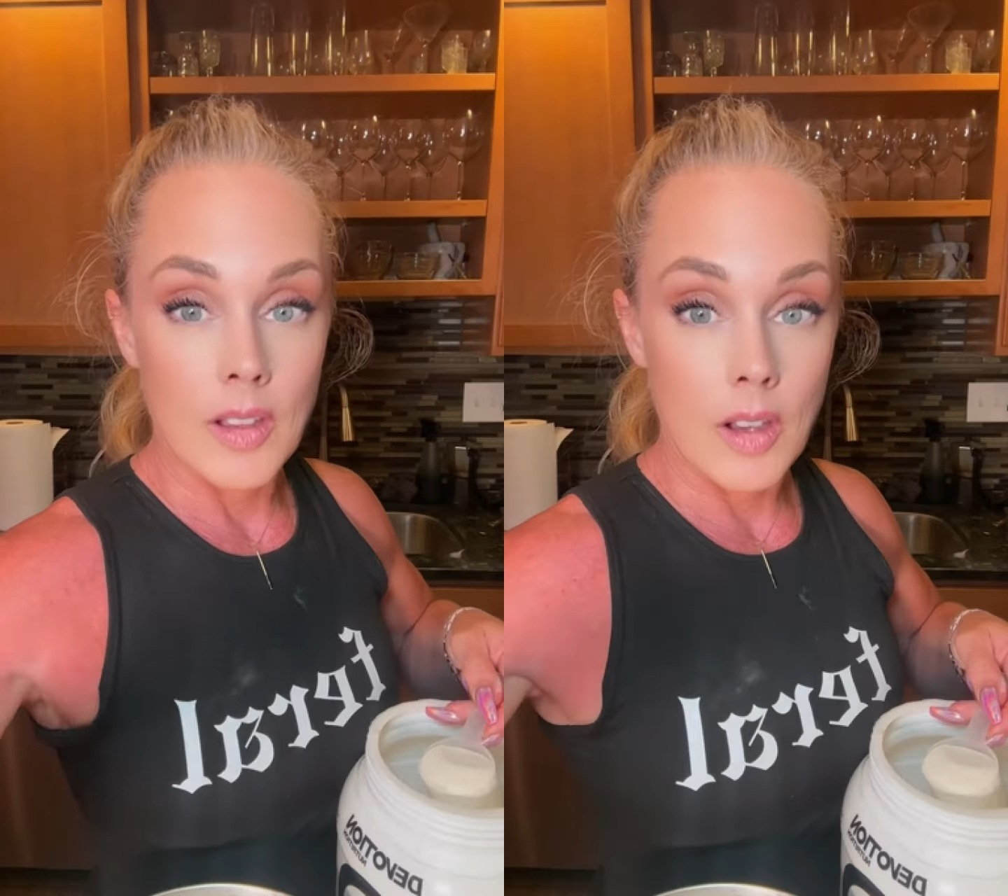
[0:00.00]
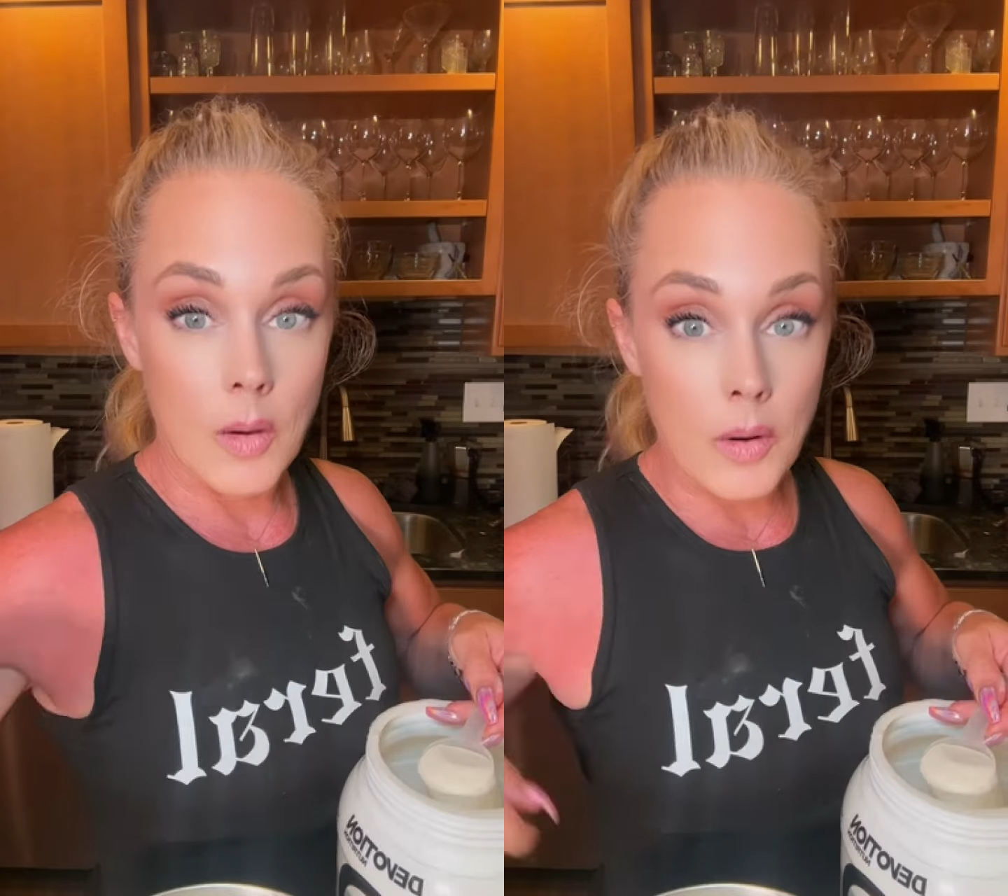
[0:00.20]

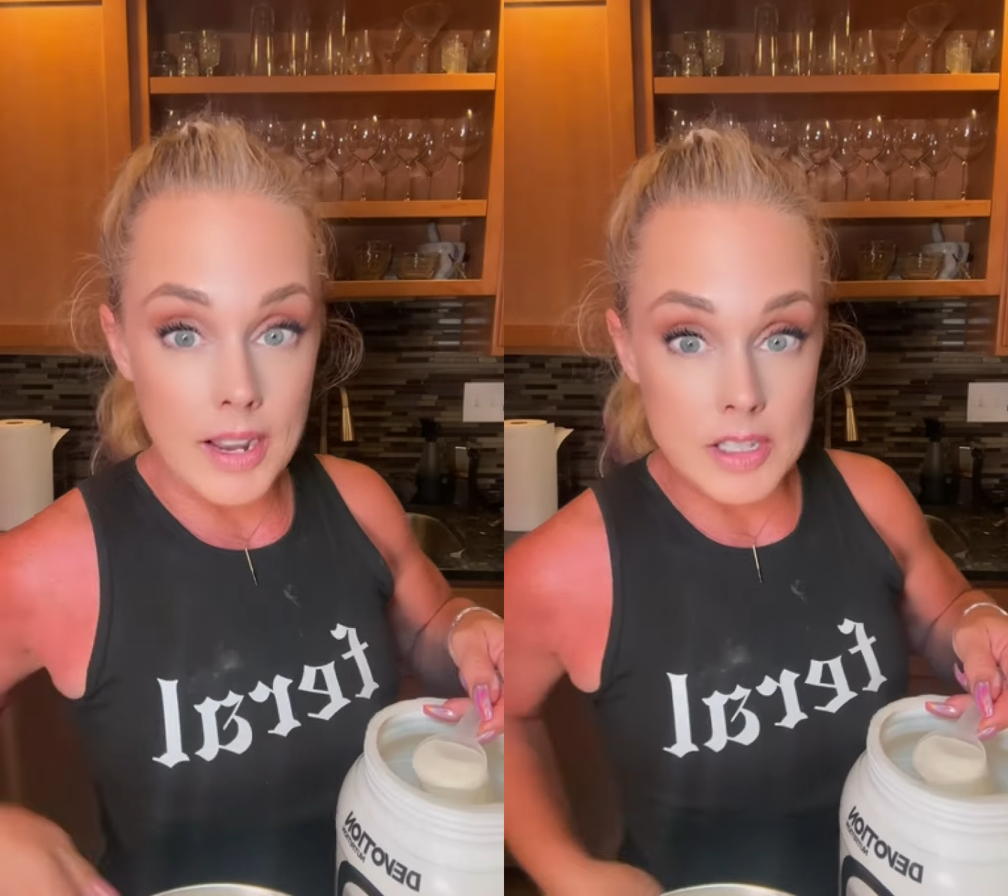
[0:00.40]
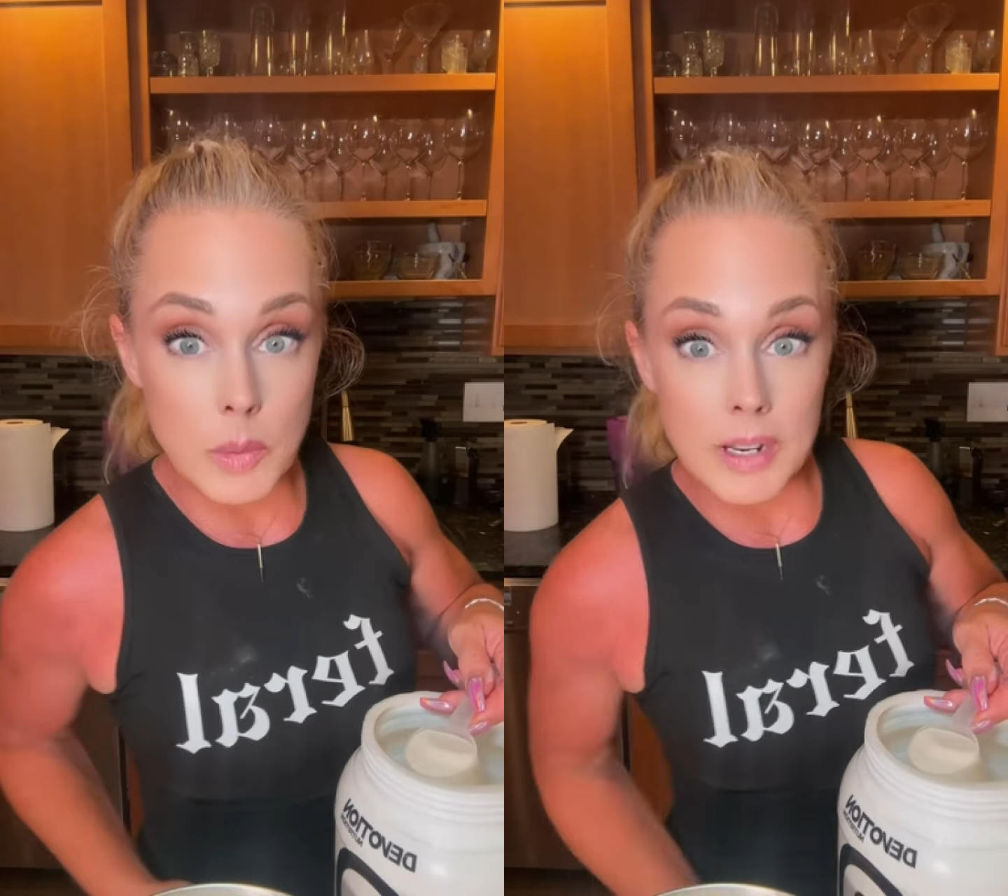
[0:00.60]
All
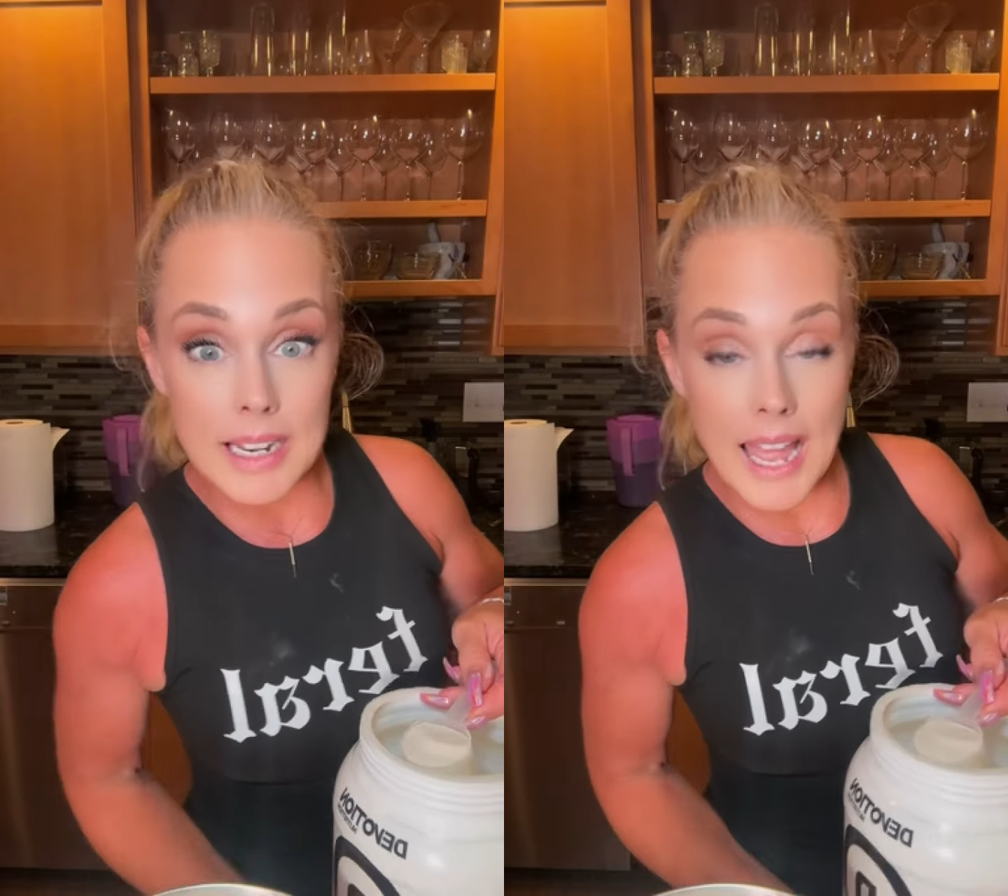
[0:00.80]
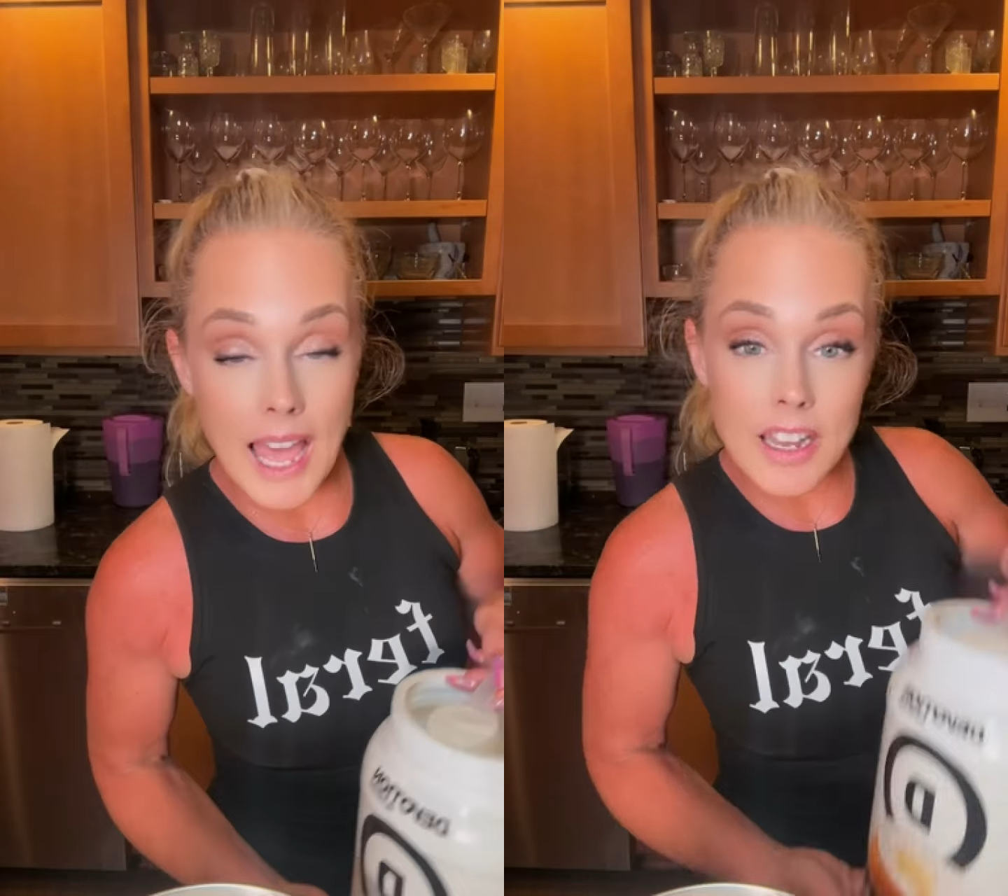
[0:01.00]
right, so we're gonna
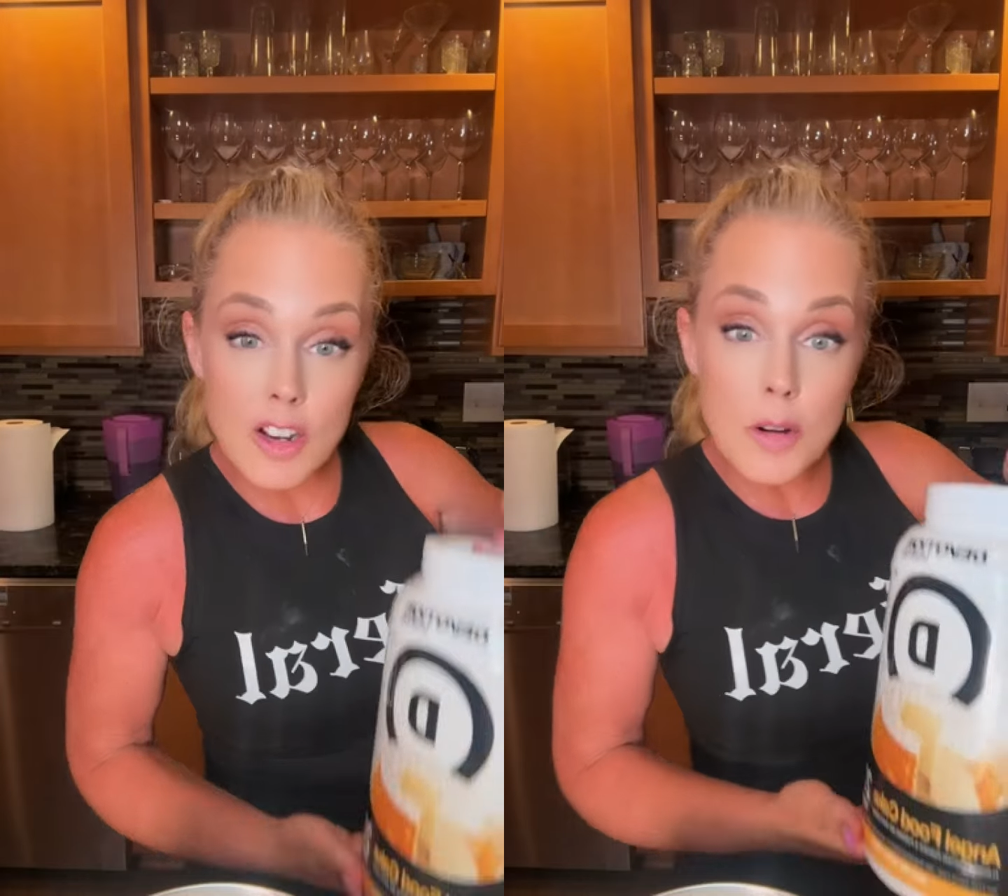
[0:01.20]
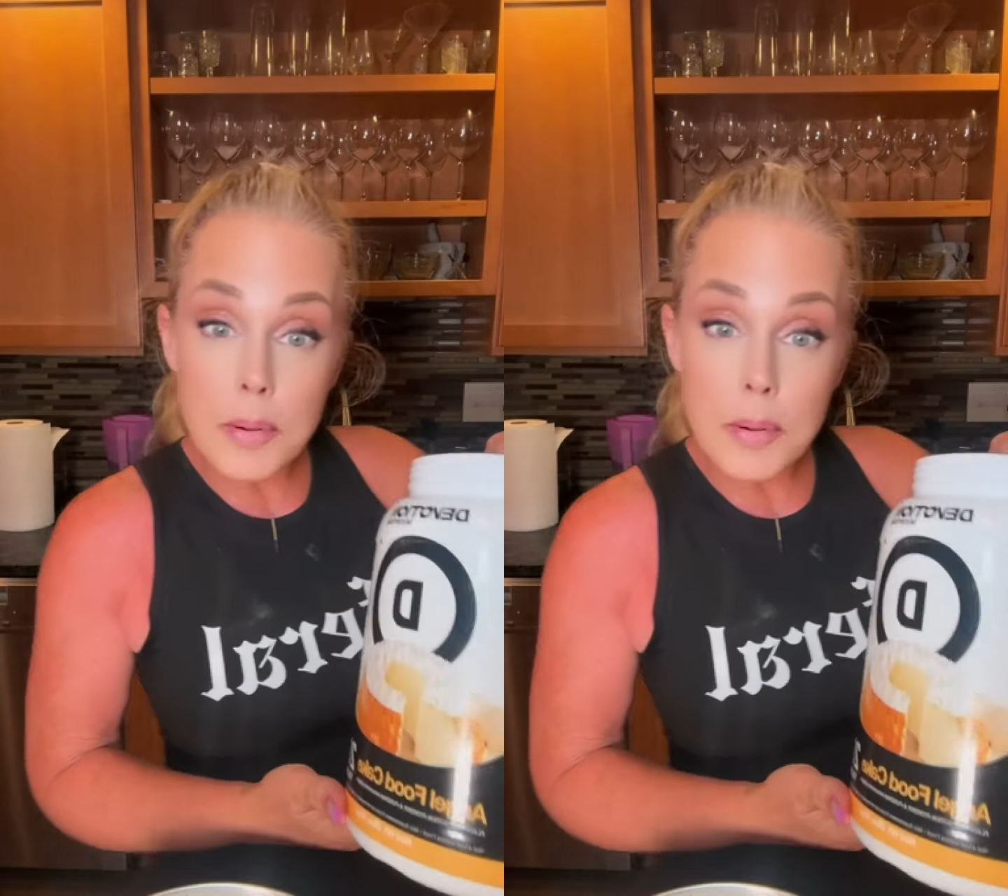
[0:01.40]
add in our